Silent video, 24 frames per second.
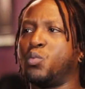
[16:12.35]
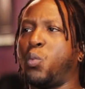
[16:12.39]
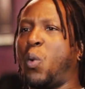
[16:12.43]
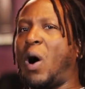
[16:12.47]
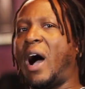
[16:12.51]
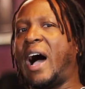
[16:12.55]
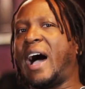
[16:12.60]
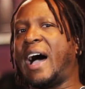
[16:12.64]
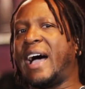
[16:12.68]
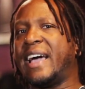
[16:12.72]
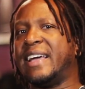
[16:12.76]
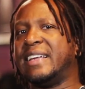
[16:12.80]
then
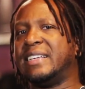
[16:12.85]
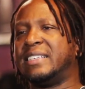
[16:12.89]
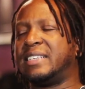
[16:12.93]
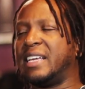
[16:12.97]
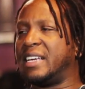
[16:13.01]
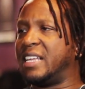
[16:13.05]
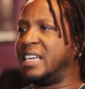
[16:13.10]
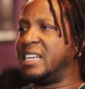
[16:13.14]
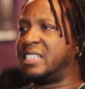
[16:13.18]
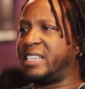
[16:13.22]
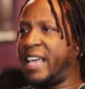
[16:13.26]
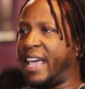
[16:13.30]
why
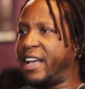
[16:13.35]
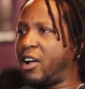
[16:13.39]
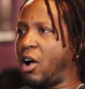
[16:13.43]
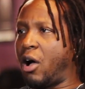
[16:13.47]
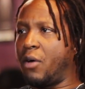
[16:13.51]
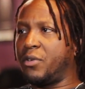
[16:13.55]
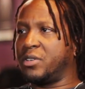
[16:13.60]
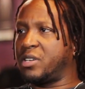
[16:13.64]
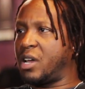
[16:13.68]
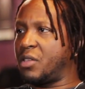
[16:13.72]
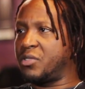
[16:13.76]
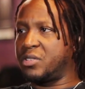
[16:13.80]
did he take
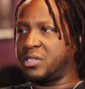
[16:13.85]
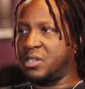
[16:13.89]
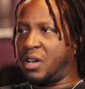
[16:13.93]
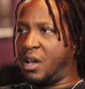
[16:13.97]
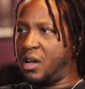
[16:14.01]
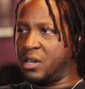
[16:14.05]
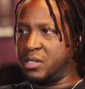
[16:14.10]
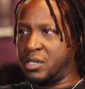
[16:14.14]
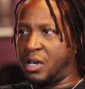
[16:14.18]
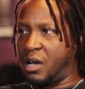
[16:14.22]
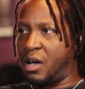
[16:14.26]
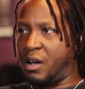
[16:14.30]
all those other
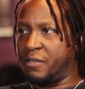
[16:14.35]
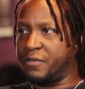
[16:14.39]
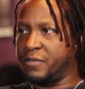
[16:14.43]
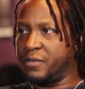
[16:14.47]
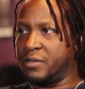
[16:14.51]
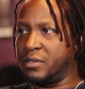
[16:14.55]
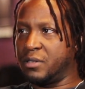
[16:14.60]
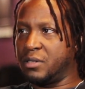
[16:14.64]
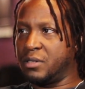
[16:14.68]
songs off?